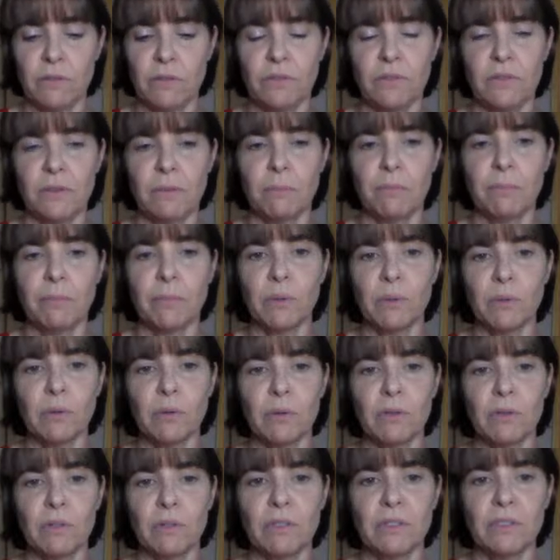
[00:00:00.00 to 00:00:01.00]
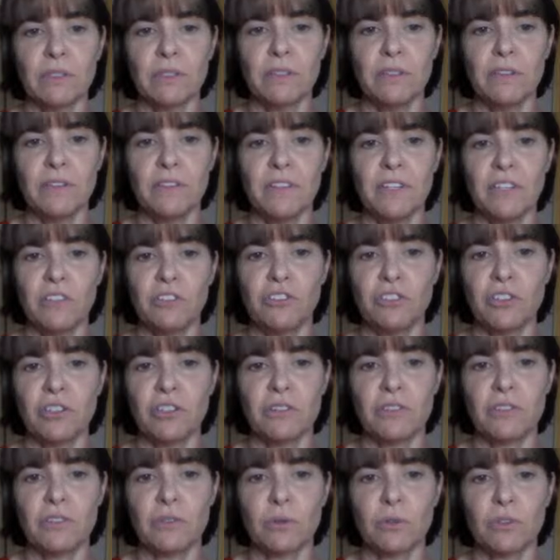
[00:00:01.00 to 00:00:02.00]
simple
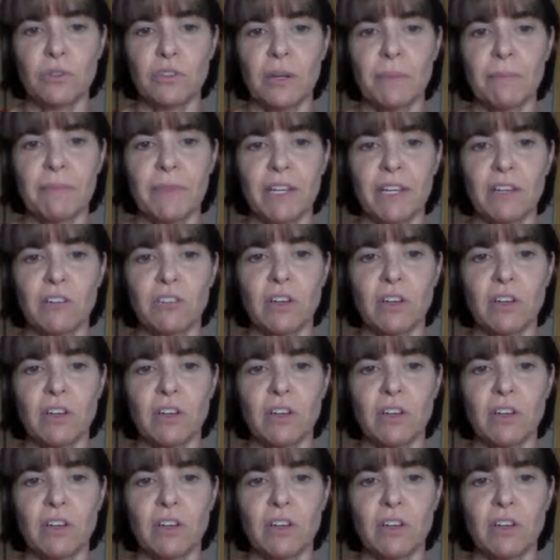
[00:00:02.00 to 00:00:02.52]
digits or something.